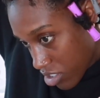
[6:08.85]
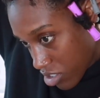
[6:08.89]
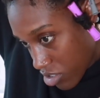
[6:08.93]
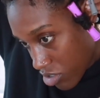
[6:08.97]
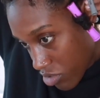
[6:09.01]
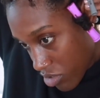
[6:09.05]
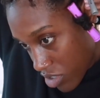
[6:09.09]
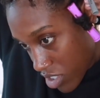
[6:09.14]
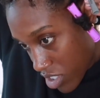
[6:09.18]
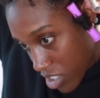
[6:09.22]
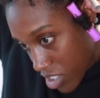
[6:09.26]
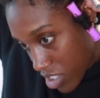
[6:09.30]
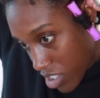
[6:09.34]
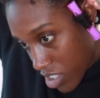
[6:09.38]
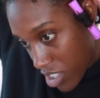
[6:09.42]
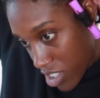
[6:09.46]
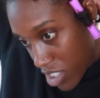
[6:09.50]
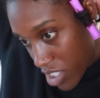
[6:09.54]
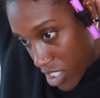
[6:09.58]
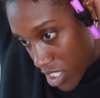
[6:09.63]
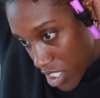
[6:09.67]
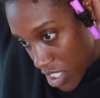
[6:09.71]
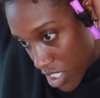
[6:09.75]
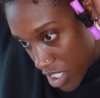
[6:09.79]
twist
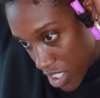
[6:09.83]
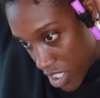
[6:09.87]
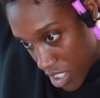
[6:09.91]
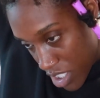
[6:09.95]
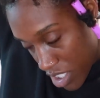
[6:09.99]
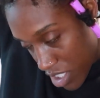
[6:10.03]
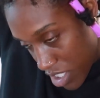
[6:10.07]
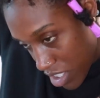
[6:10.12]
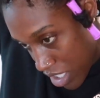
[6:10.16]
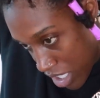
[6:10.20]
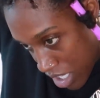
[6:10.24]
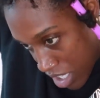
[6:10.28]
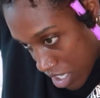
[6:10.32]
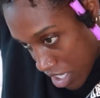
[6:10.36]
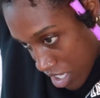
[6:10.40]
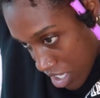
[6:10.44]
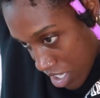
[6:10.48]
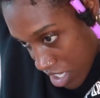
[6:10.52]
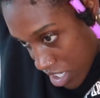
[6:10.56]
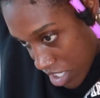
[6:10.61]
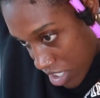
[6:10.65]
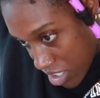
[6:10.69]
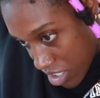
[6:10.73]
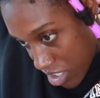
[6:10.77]

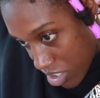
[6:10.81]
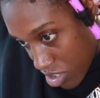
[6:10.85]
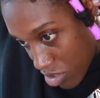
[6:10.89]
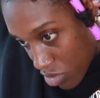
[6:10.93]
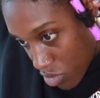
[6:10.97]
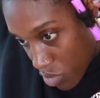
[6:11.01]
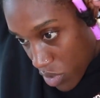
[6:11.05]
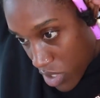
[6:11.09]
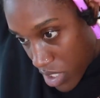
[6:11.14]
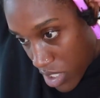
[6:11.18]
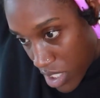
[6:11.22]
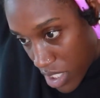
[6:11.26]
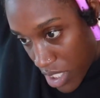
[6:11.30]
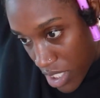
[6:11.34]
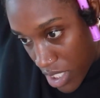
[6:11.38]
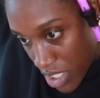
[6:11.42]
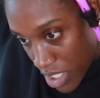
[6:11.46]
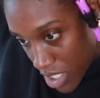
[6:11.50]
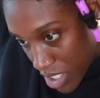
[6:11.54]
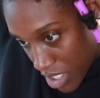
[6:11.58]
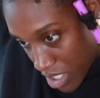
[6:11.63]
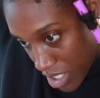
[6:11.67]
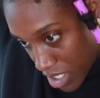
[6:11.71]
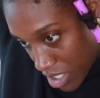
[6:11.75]
it, twist
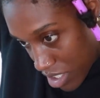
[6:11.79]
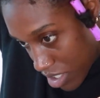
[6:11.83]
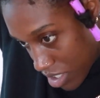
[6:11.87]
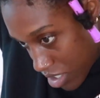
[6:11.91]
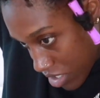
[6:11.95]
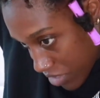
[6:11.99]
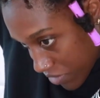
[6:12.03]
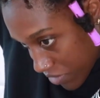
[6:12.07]
it.